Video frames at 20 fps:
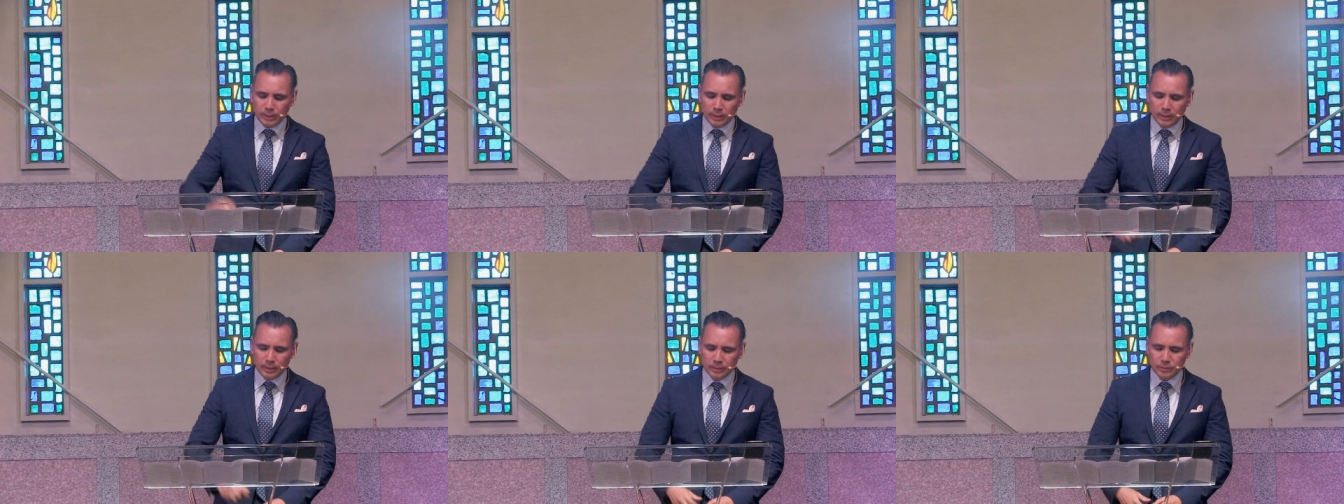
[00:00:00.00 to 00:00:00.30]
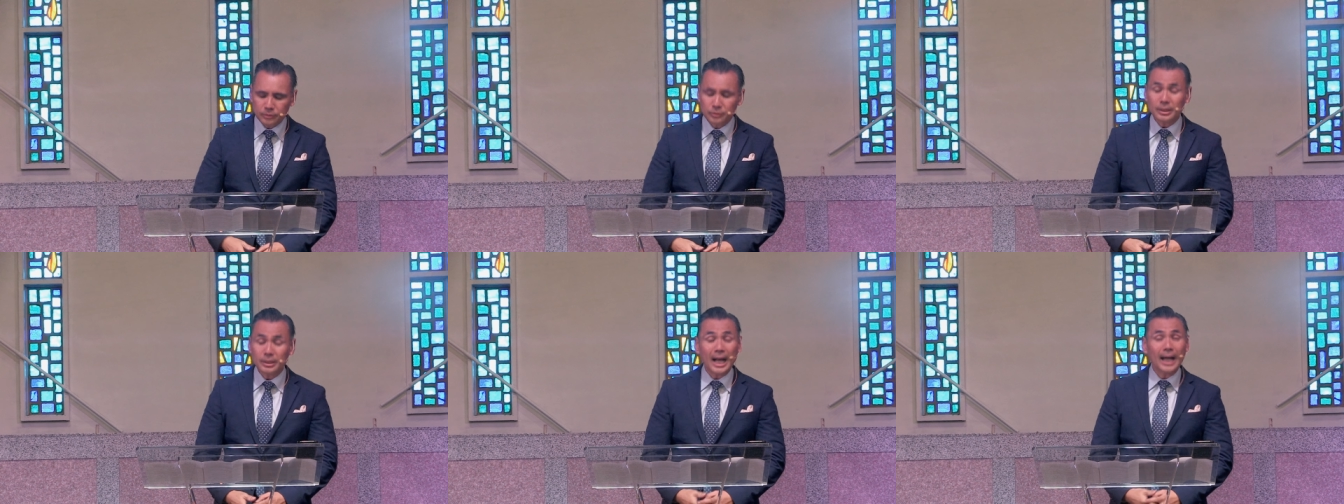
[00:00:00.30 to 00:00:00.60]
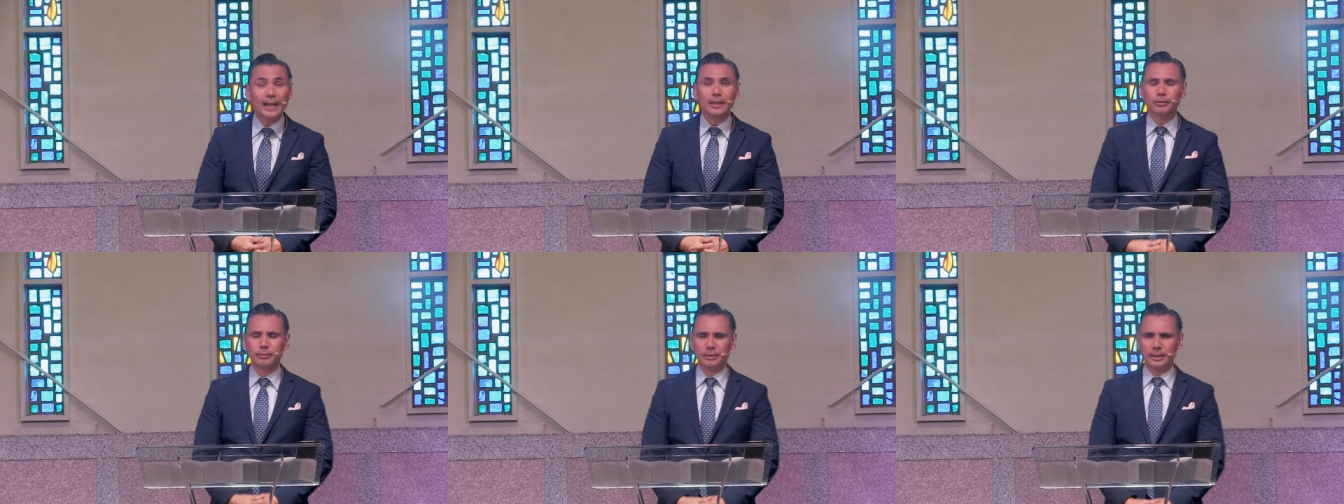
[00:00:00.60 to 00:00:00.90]
in his
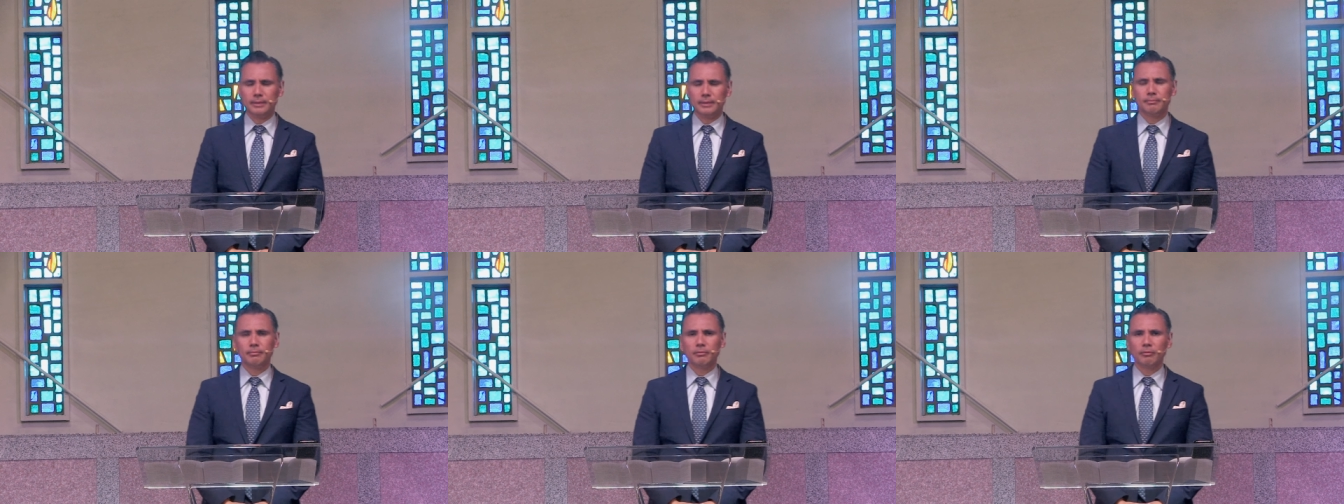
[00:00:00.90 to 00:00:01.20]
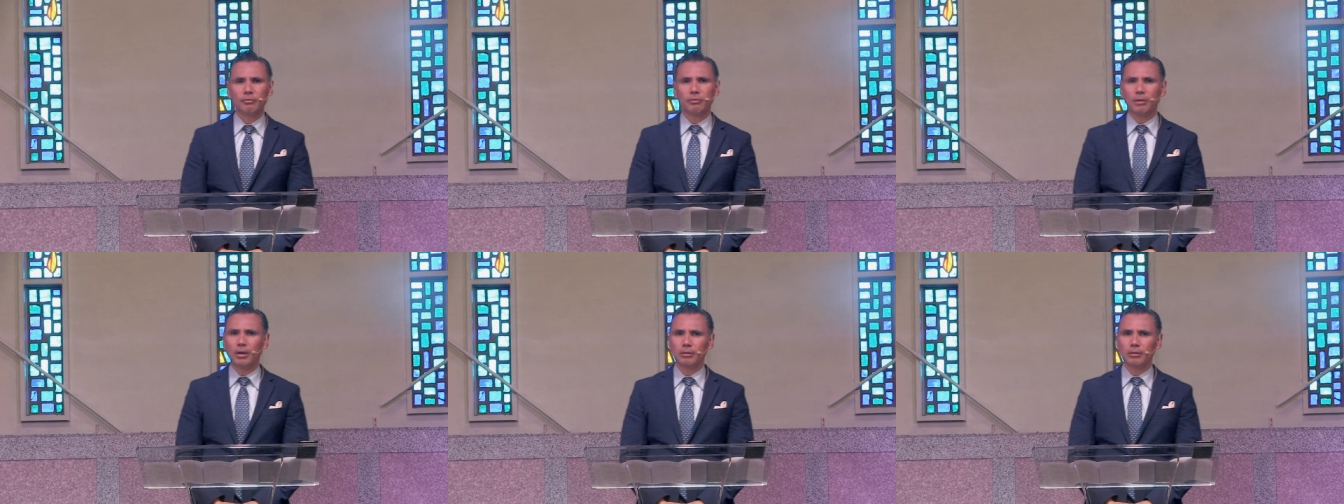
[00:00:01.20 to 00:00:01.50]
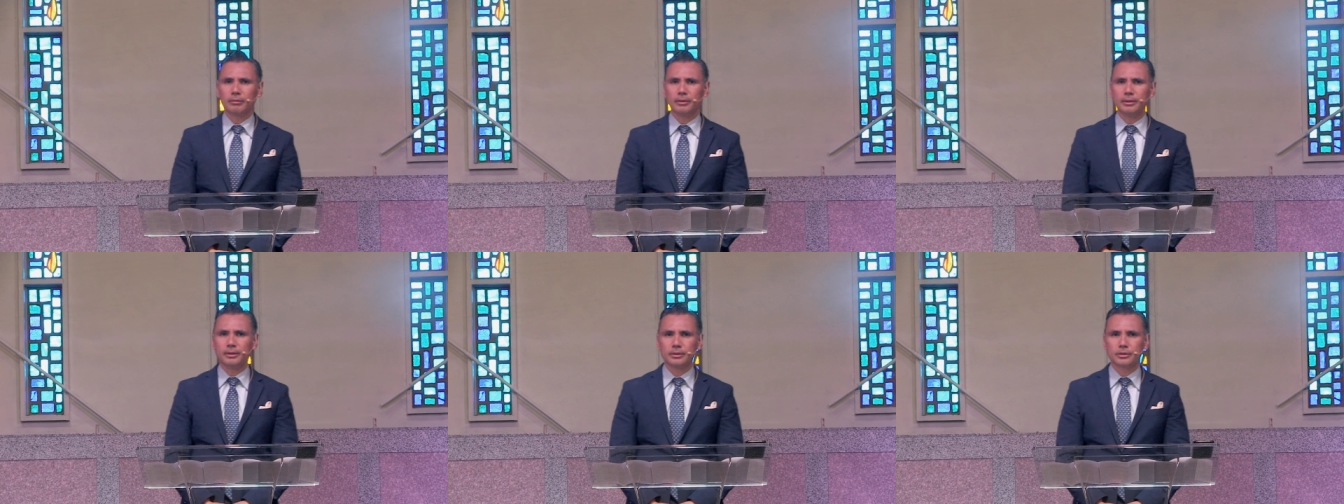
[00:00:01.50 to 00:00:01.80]
diary
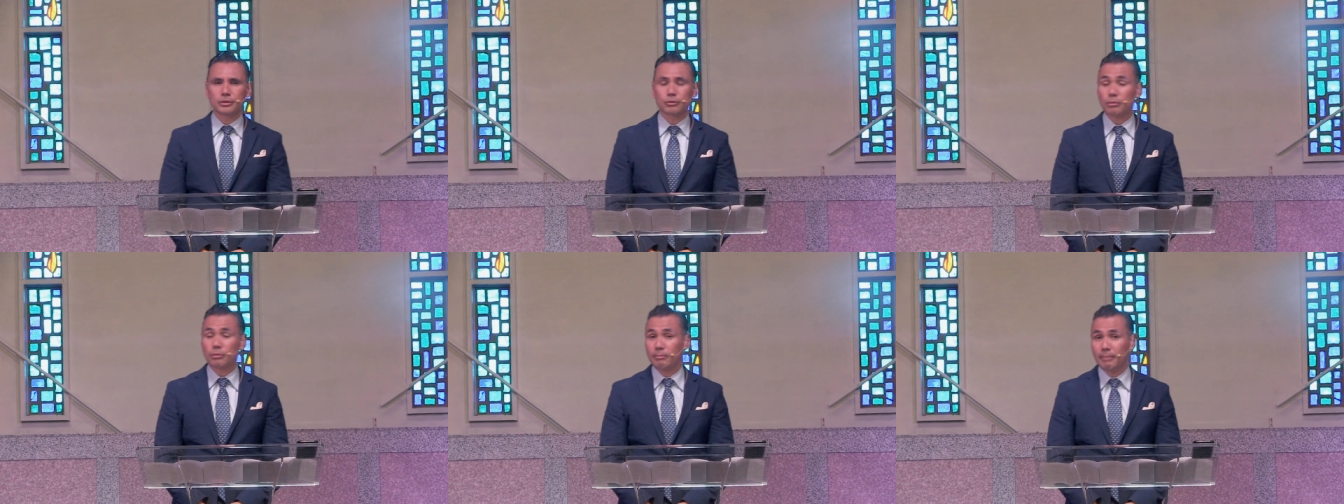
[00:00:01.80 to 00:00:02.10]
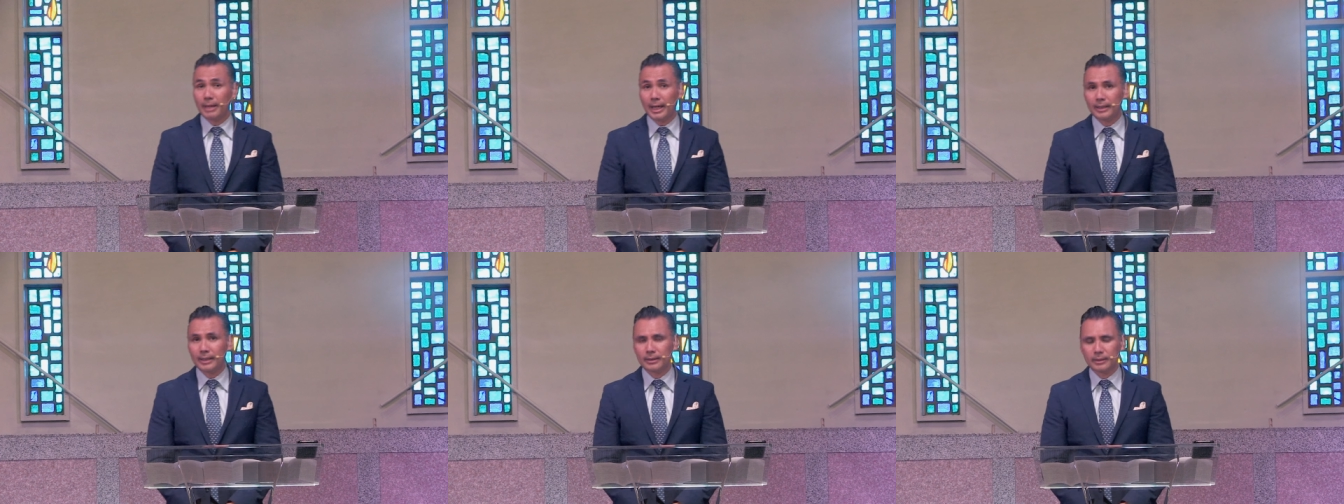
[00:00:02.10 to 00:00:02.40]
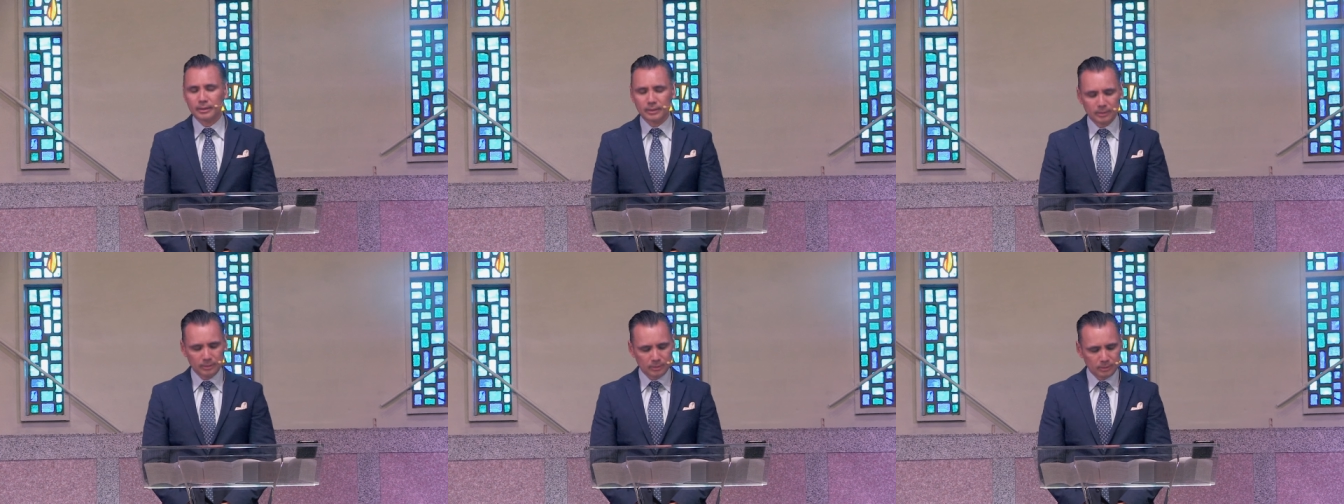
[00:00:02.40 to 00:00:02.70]
following this
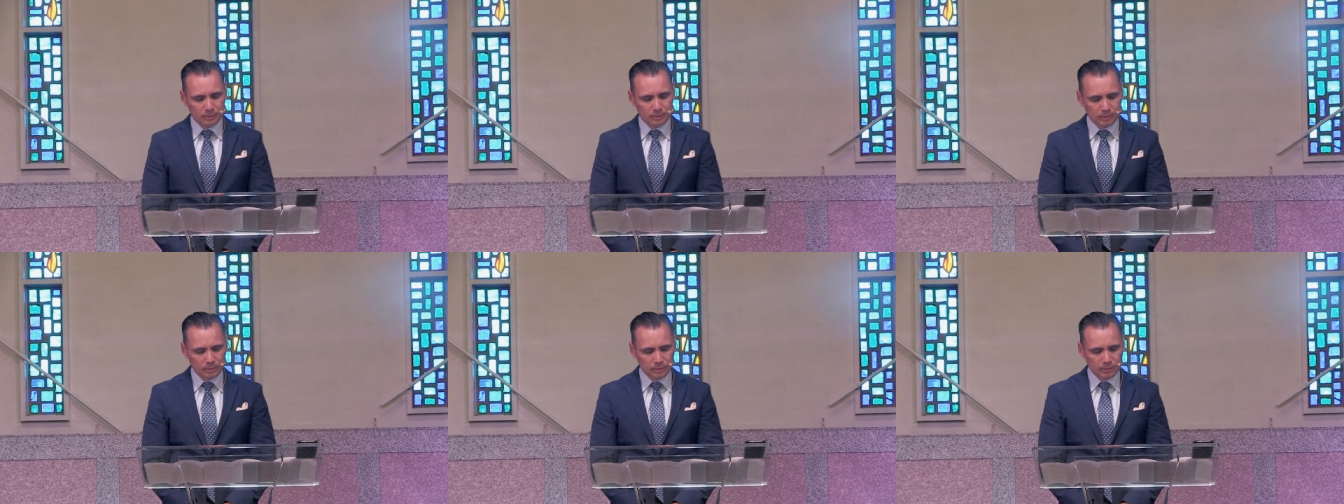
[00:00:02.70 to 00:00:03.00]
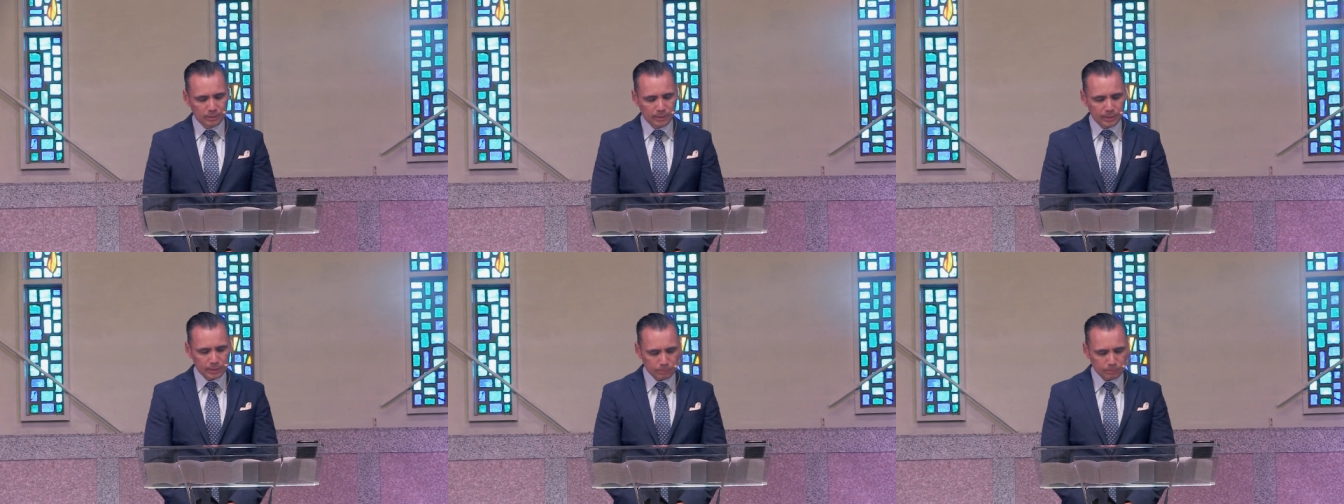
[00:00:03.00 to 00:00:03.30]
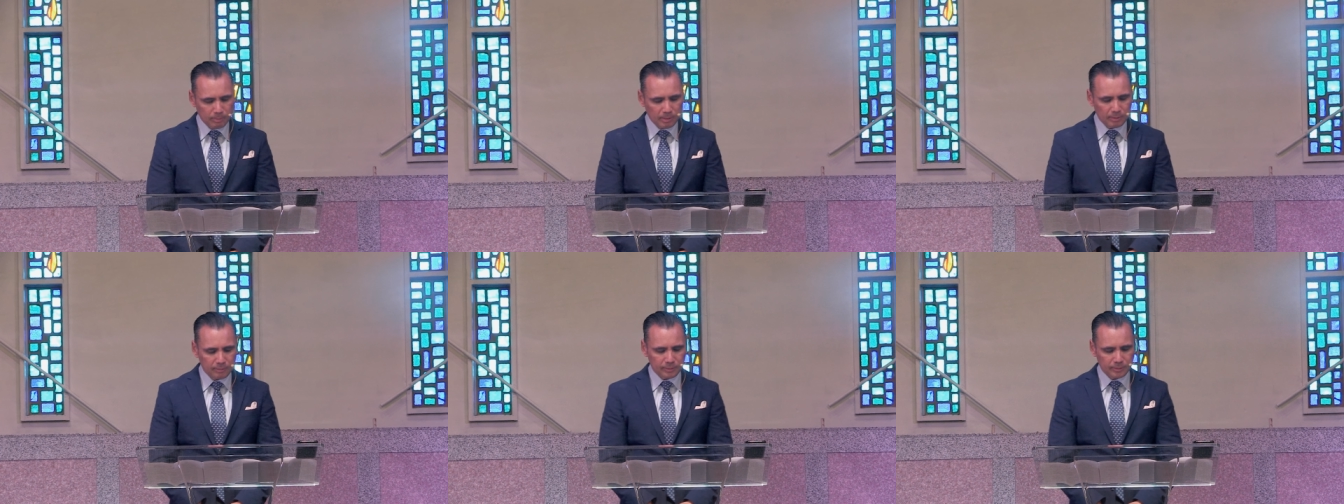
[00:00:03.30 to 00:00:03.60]
dramatic
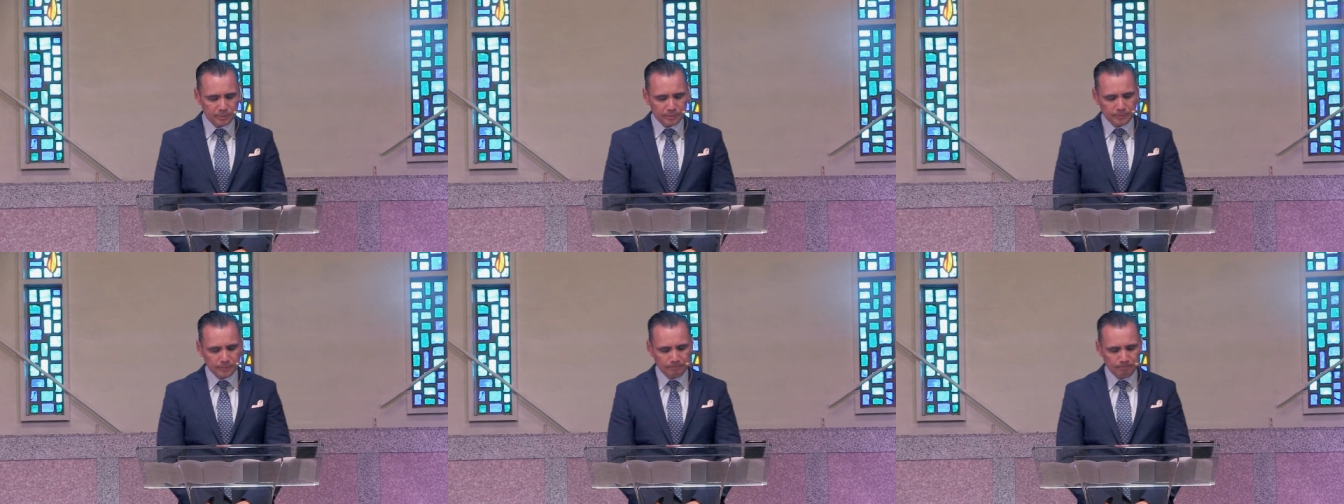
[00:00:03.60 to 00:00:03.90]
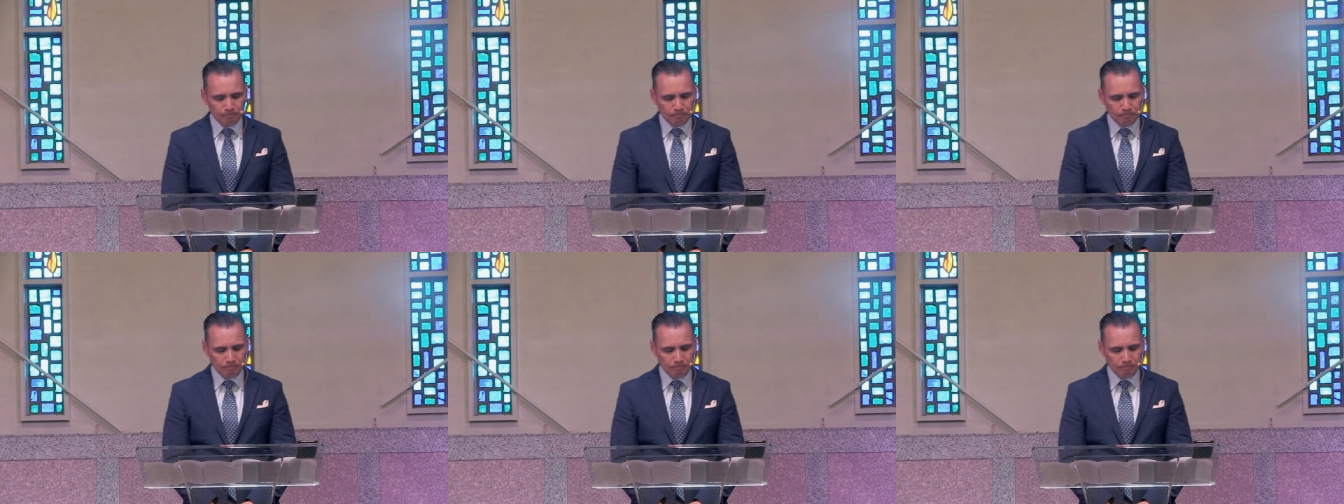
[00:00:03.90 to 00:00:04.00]
experience.